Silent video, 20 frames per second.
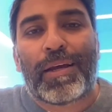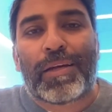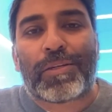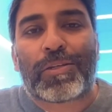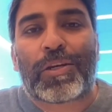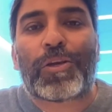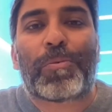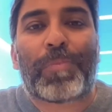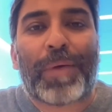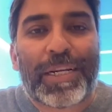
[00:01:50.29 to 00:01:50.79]

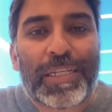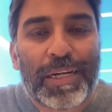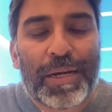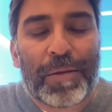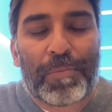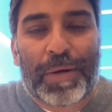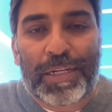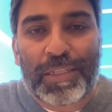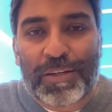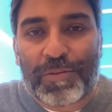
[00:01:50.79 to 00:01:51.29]
So you
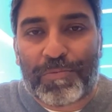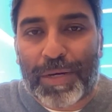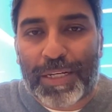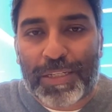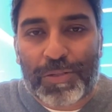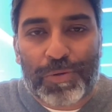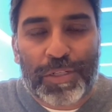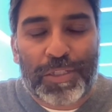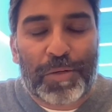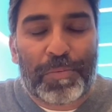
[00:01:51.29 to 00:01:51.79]
mentioned a bunch of
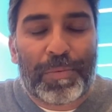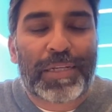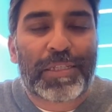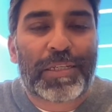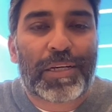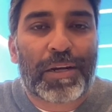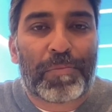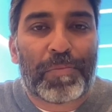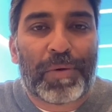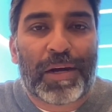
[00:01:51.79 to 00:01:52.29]
buzzwords. You
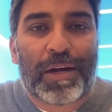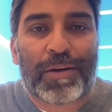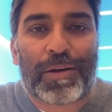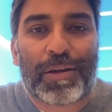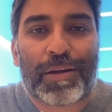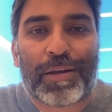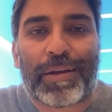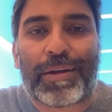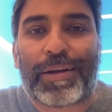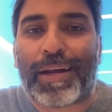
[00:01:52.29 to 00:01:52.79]
mentioned
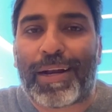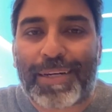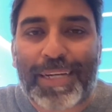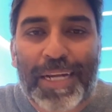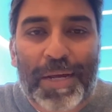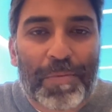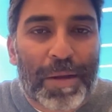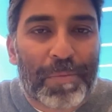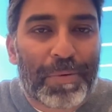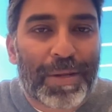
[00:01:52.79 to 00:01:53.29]
about
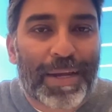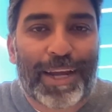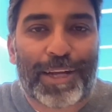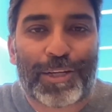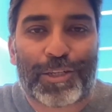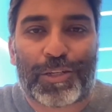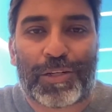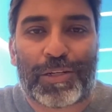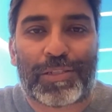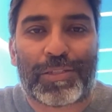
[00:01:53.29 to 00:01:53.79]
real-time
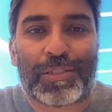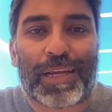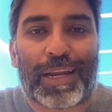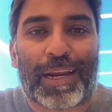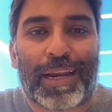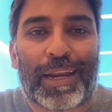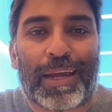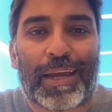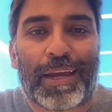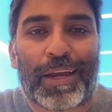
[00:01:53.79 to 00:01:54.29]
applications
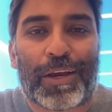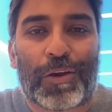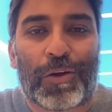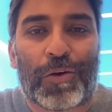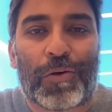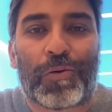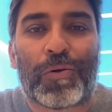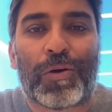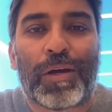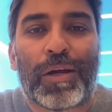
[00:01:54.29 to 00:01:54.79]
and like you
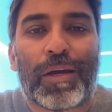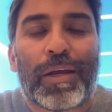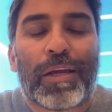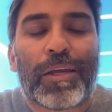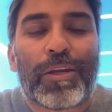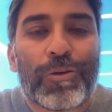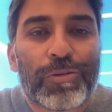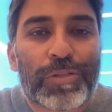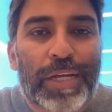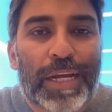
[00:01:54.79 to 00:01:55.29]
know
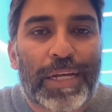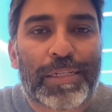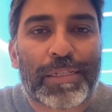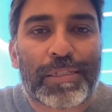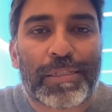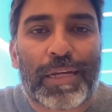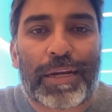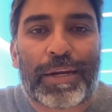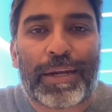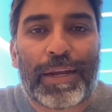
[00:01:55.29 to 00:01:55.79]
use
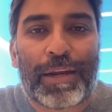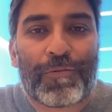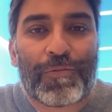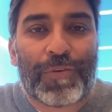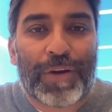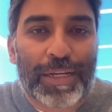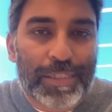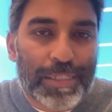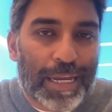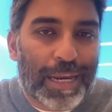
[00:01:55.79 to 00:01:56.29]
cases that need
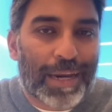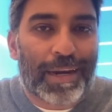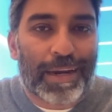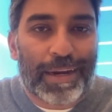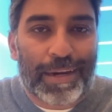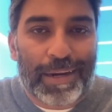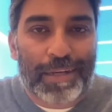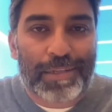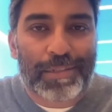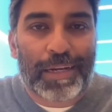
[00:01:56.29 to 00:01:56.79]
fast
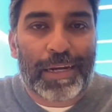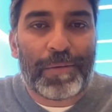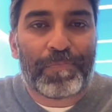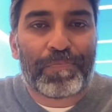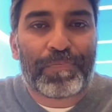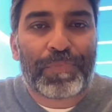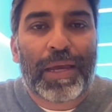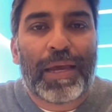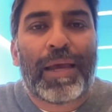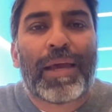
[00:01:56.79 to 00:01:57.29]
analytics, right?
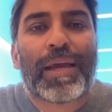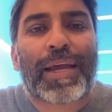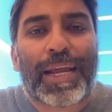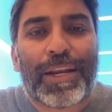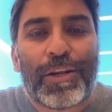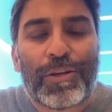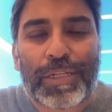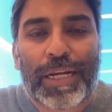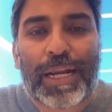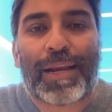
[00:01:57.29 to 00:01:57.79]

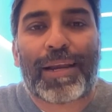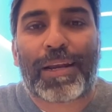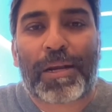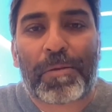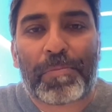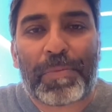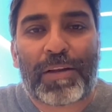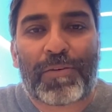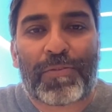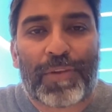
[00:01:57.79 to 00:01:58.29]
Can you shed a
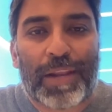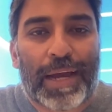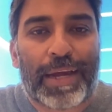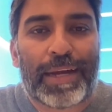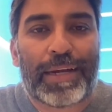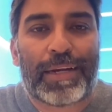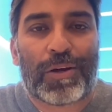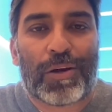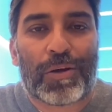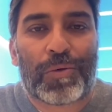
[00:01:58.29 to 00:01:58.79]
little bit of
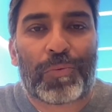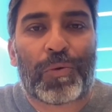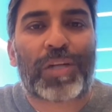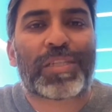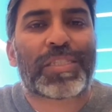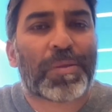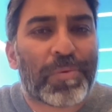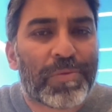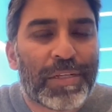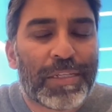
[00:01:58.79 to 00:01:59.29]
light on
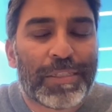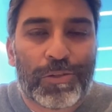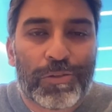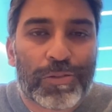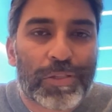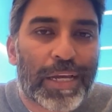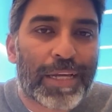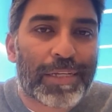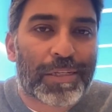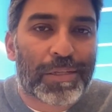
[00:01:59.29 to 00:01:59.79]
what some of these
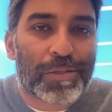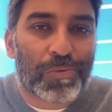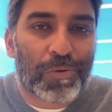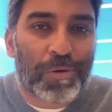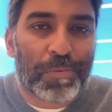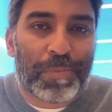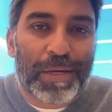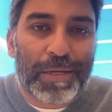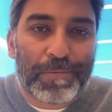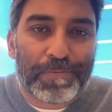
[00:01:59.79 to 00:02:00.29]
use cases
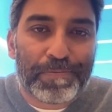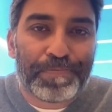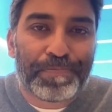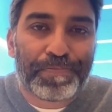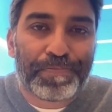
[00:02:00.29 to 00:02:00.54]
would be?